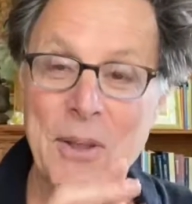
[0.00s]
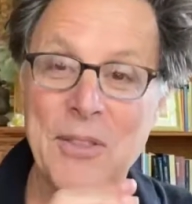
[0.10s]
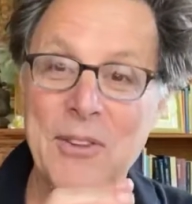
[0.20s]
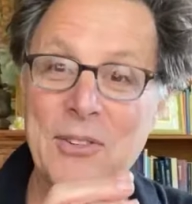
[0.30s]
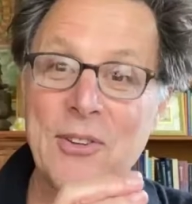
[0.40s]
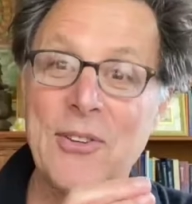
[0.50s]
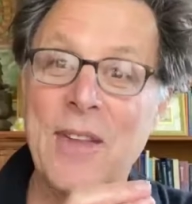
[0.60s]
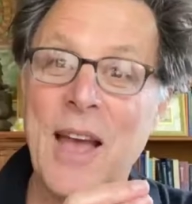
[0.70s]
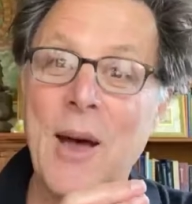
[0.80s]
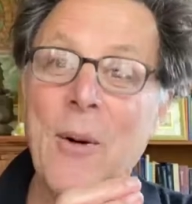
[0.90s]
But this is
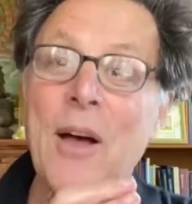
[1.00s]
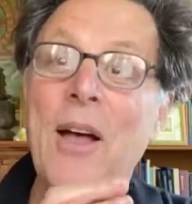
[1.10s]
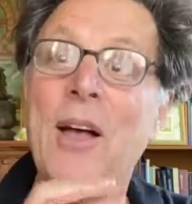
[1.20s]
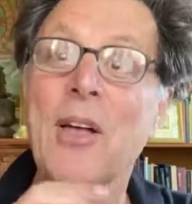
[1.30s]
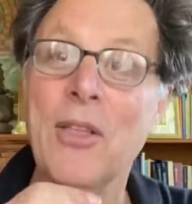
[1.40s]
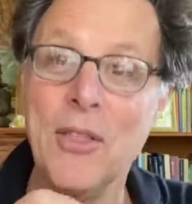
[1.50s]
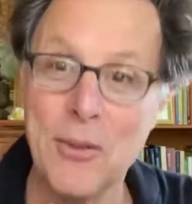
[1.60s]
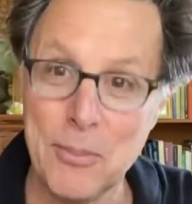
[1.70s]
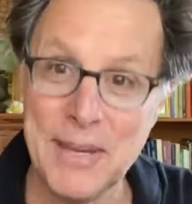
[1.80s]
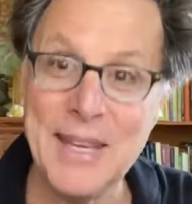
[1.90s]
now
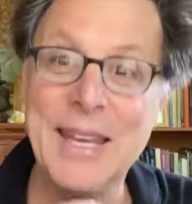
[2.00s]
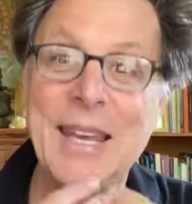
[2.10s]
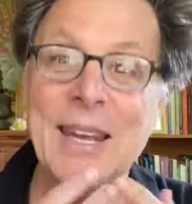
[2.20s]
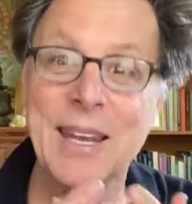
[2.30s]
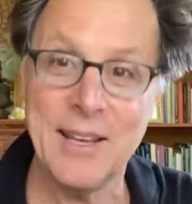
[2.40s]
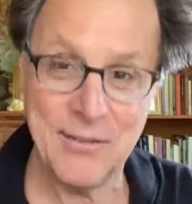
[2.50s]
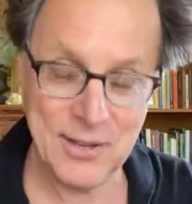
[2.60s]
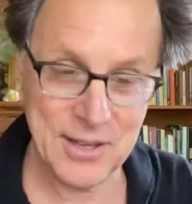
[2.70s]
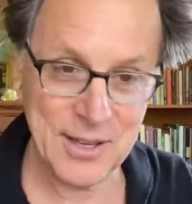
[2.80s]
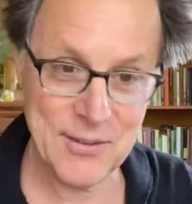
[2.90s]
the beginning of
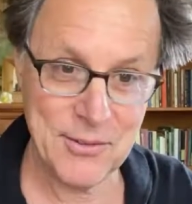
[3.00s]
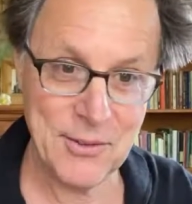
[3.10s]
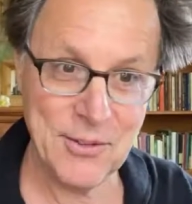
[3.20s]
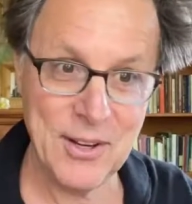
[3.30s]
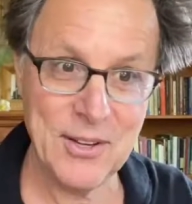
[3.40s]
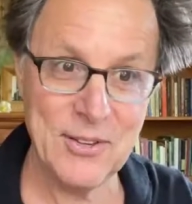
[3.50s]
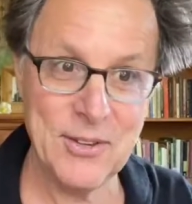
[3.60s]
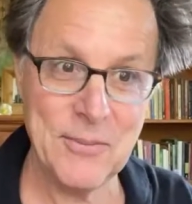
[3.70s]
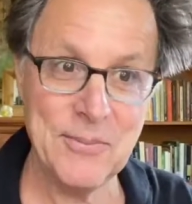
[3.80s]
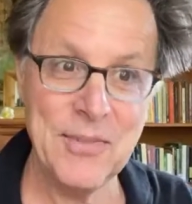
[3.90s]
a conversation.